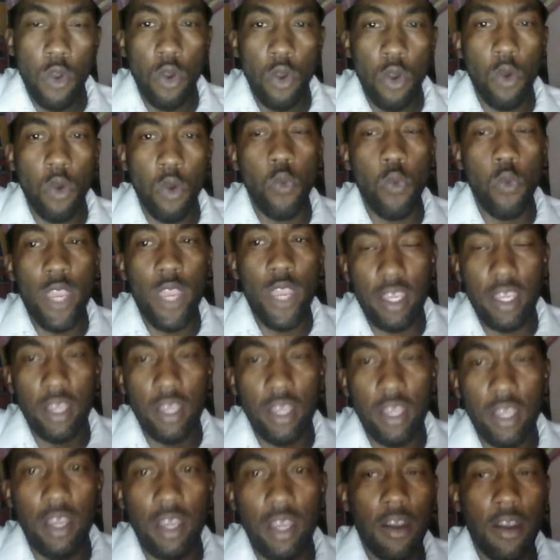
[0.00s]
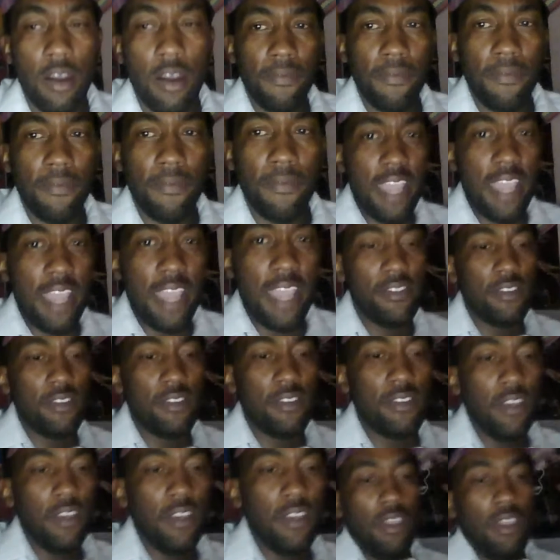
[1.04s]
week of fights
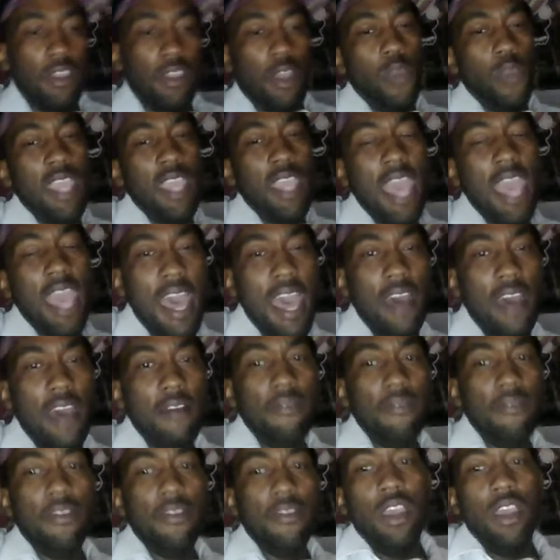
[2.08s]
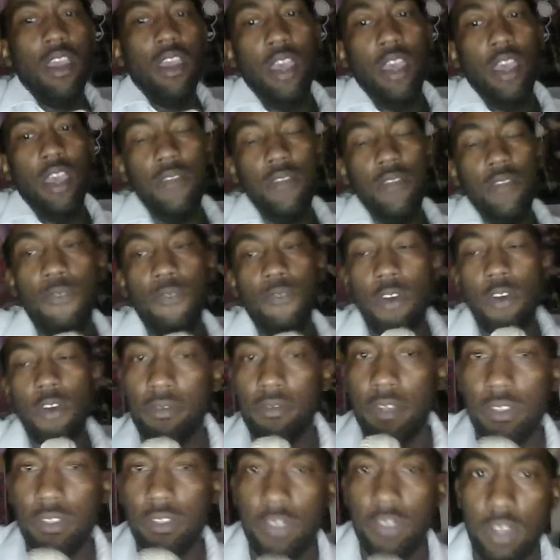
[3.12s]
that we have in front
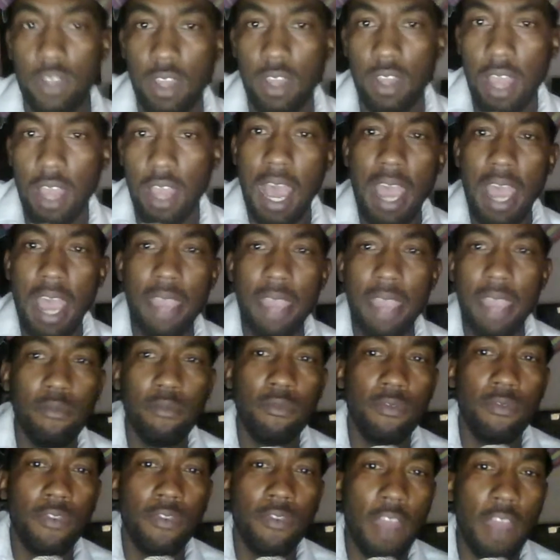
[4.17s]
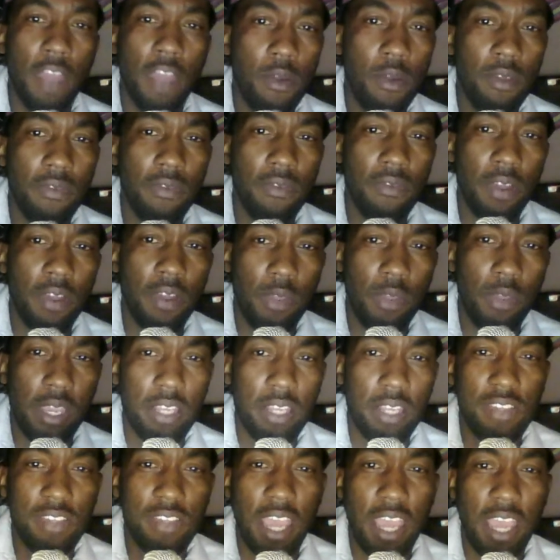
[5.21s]
of us. I am very, very
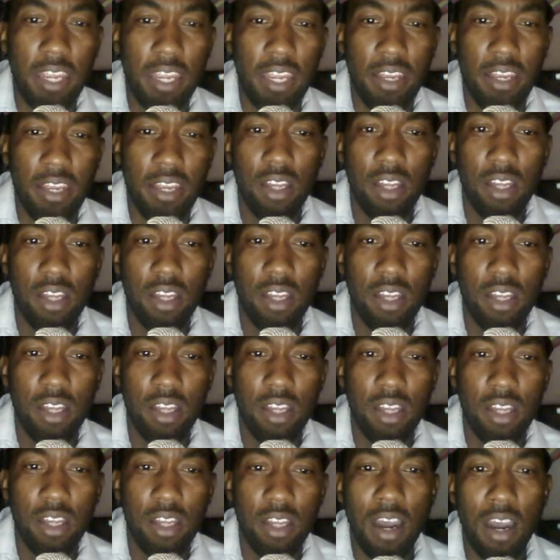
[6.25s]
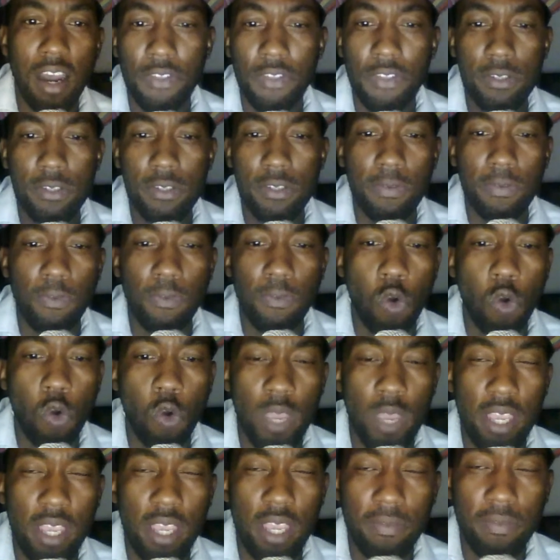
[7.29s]
excited about this full
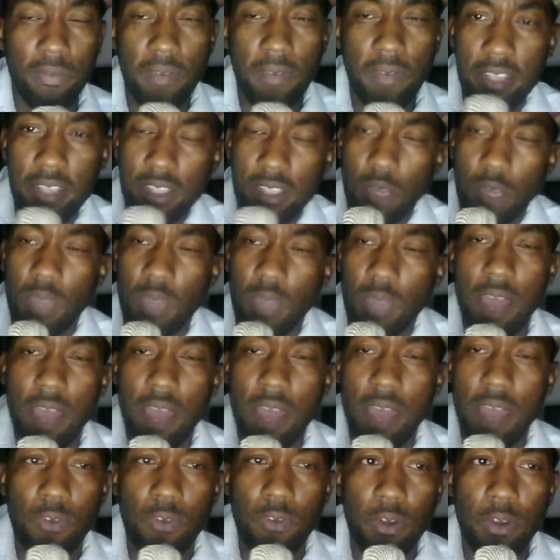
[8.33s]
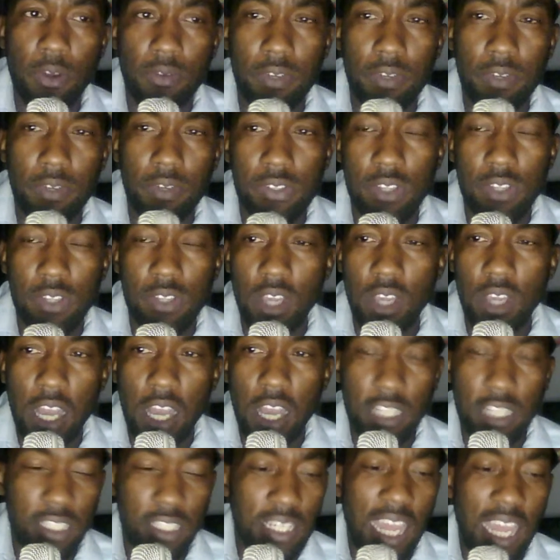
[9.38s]
week of fights that we have in front of us.
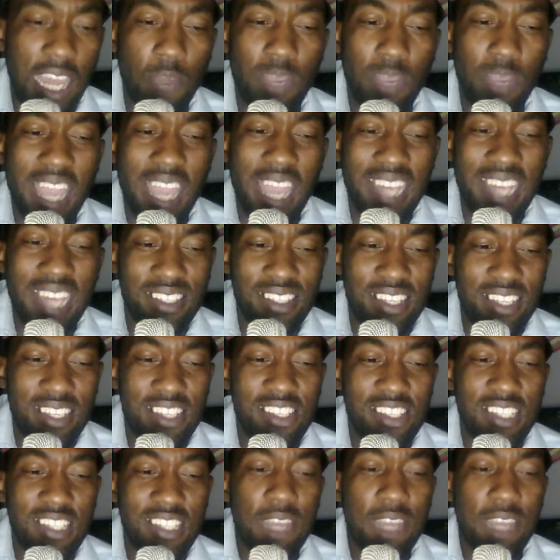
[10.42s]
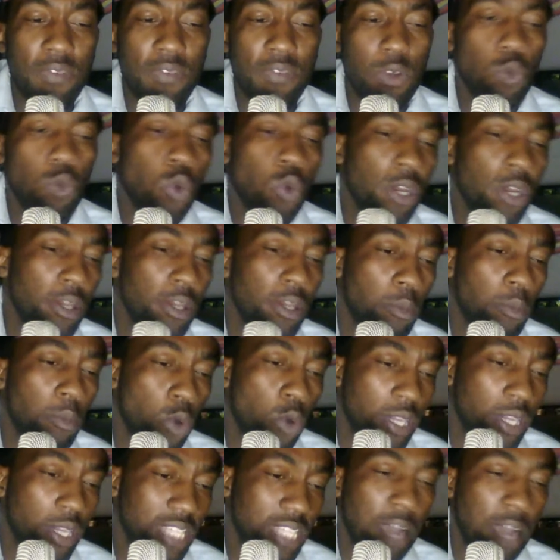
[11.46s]
Tonight, we got to see Stephen
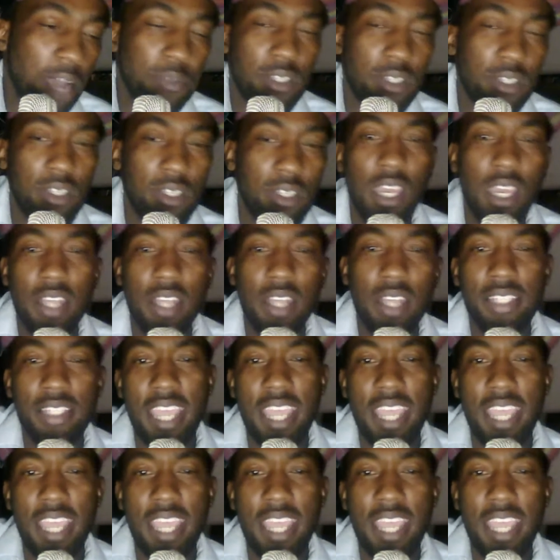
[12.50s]
Wonderboy Thompson take